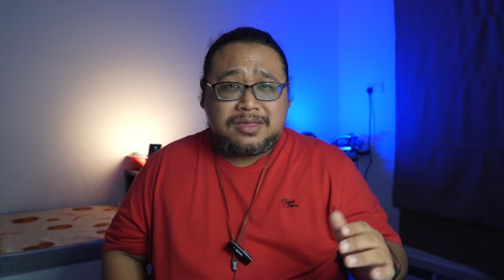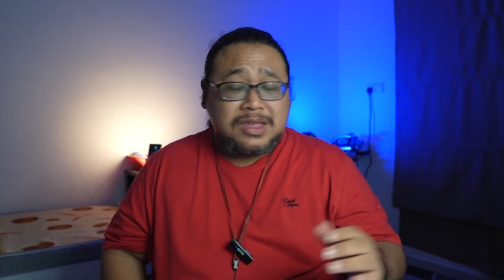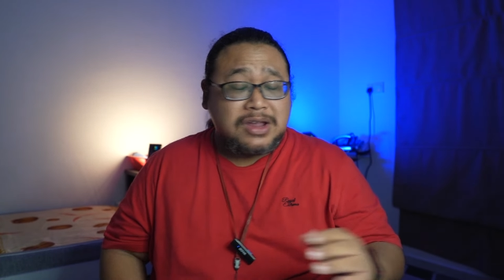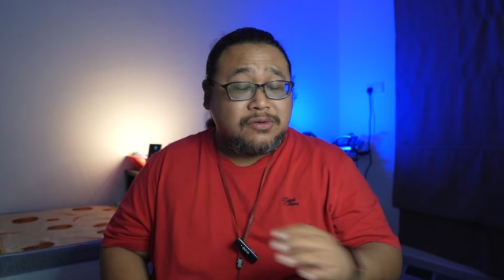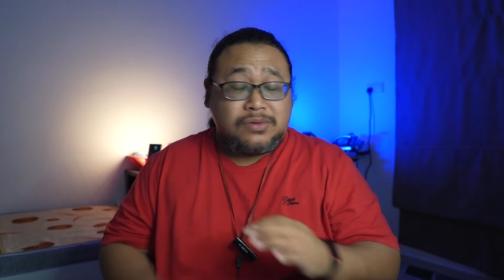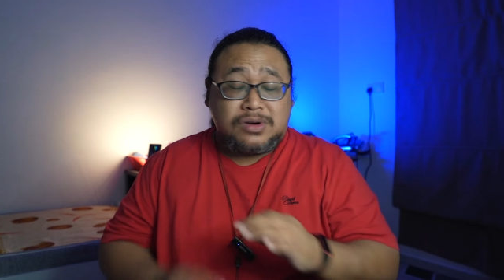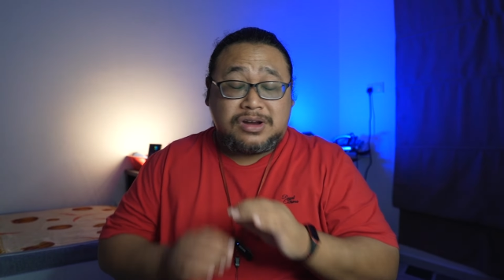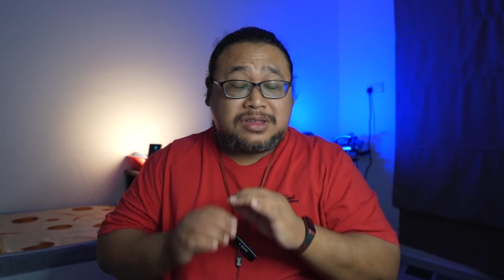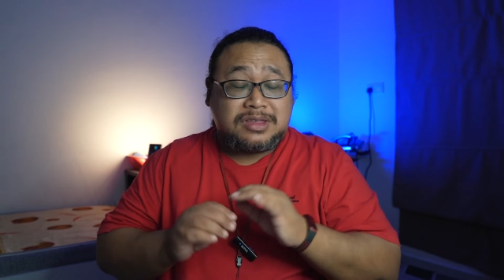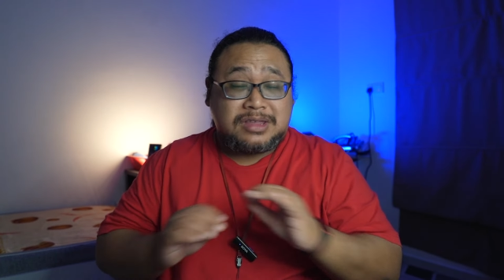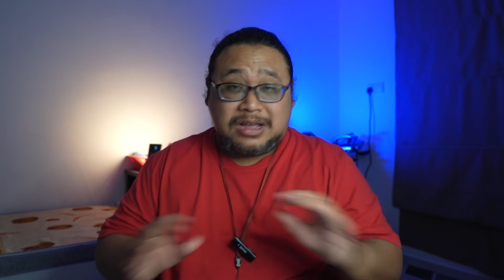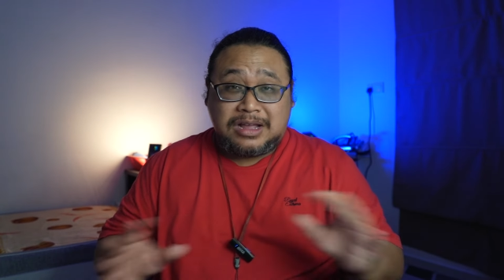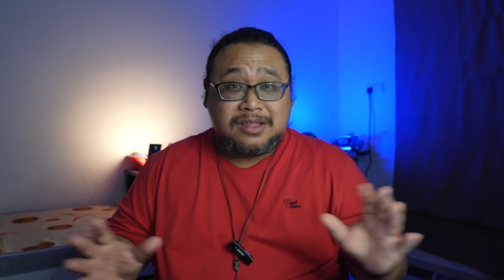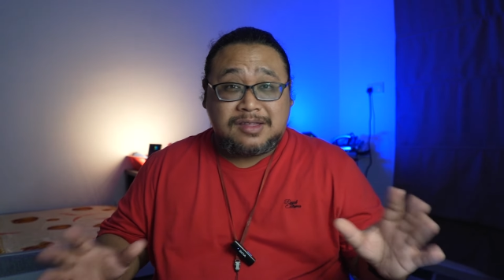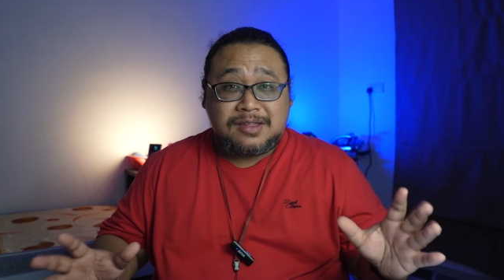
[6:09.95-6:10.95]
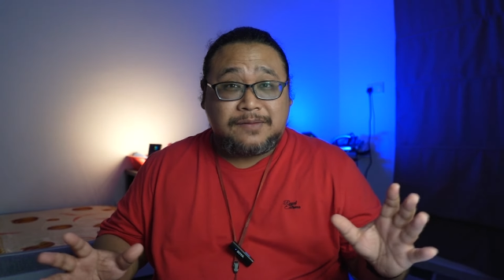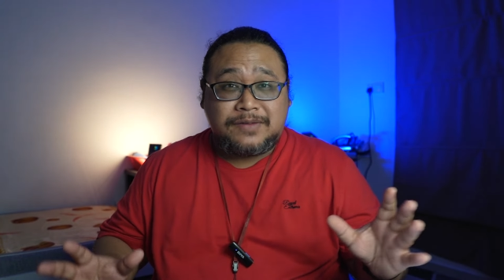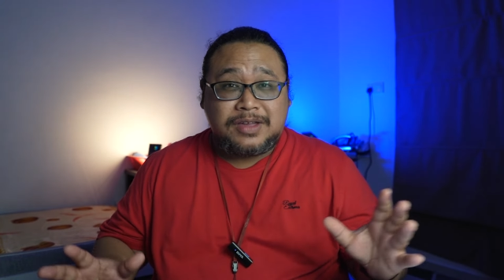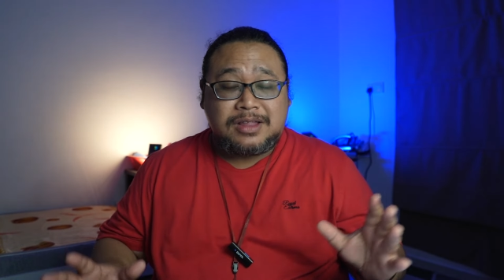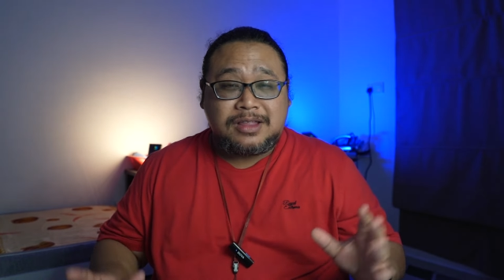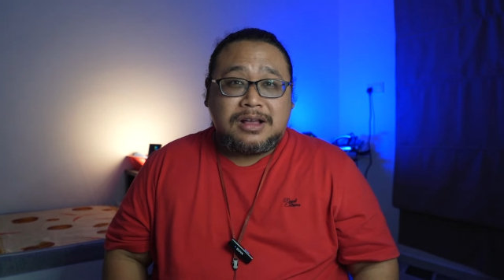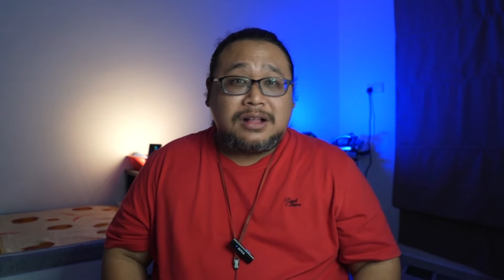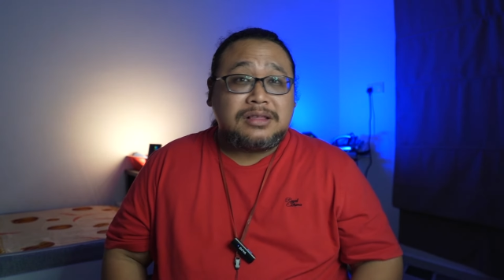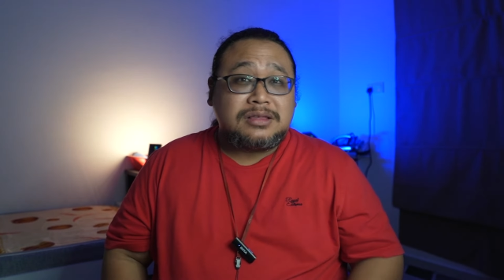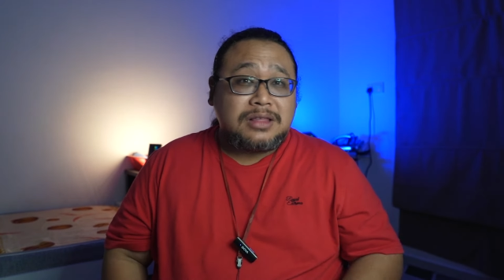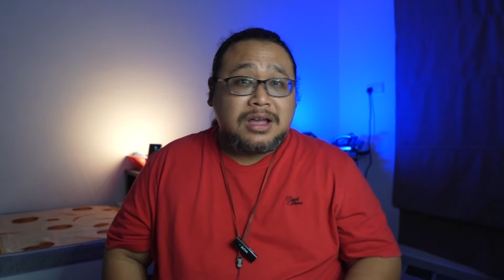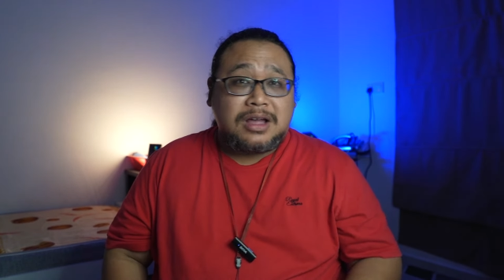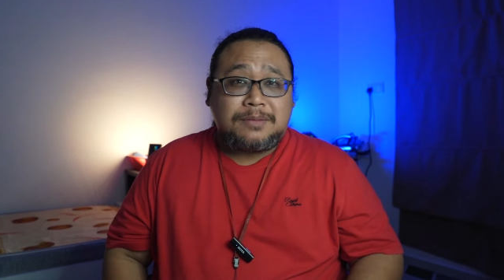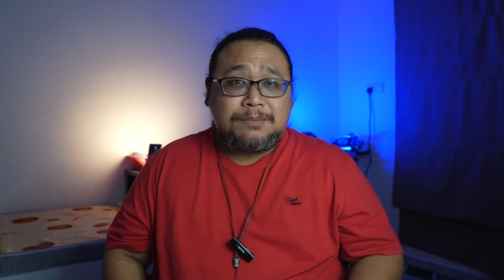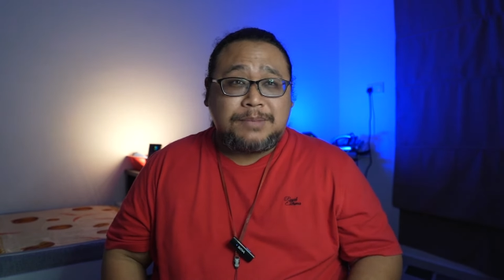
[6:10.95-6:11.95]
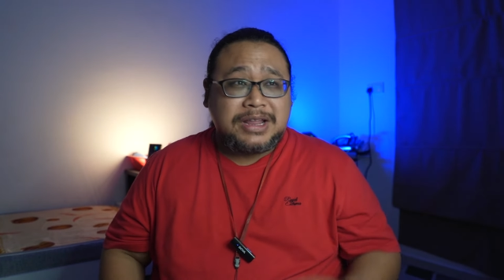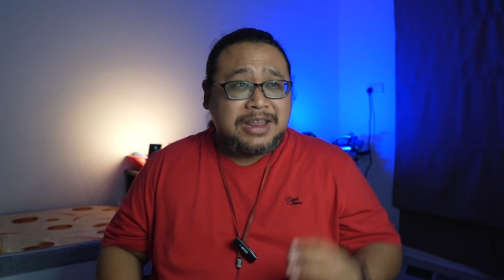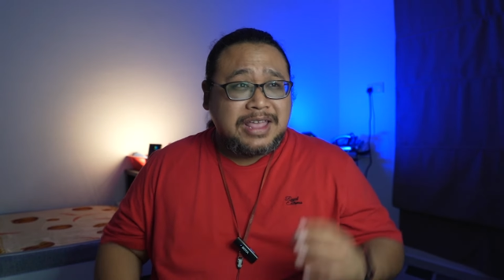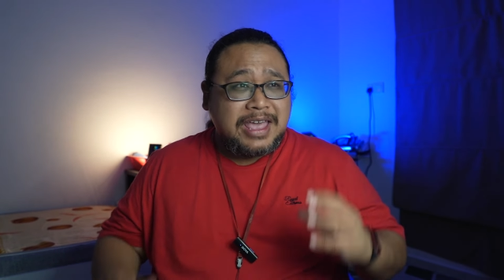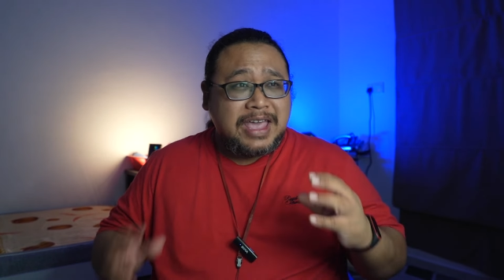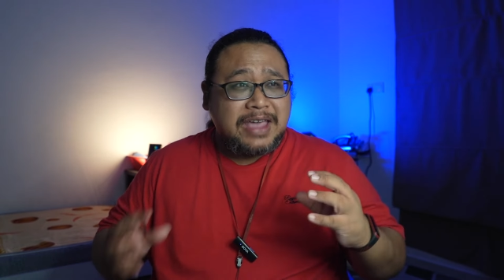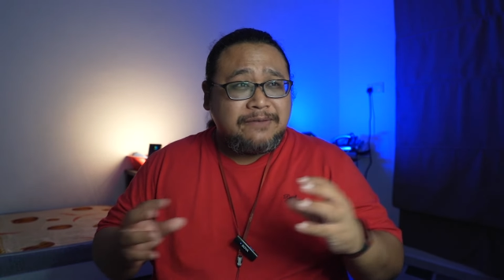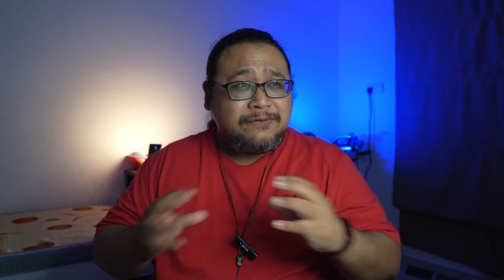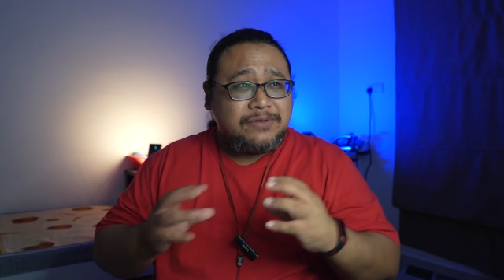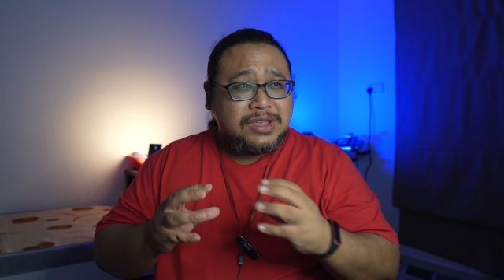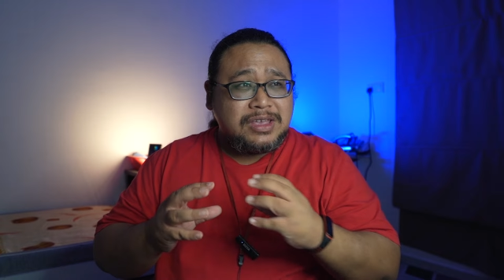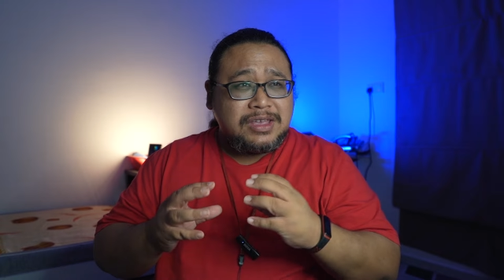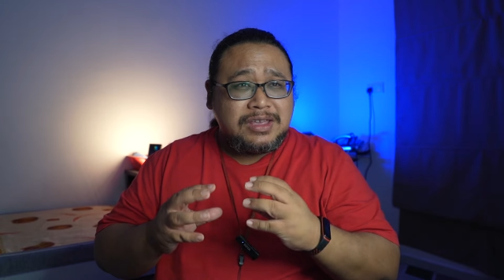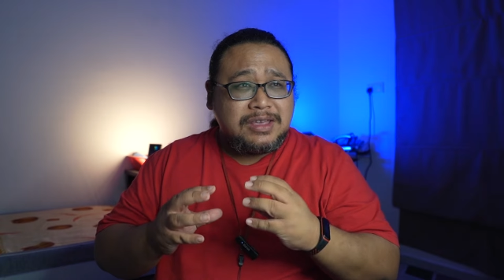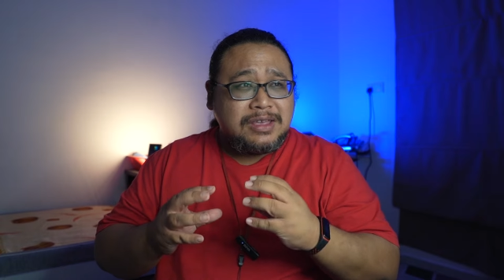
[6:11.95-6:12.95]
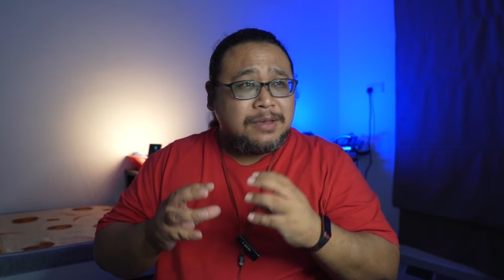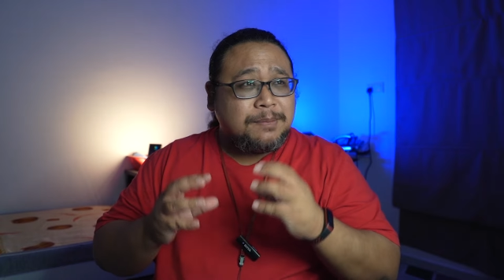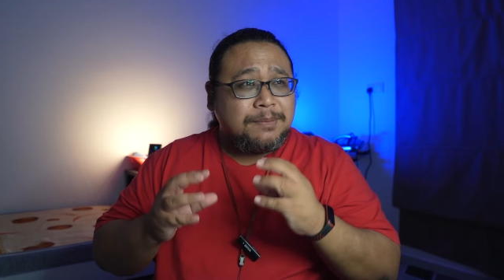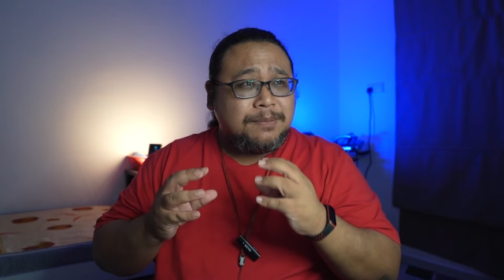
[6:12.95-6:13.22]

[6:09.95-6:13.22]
there were tons of it, a lot, but every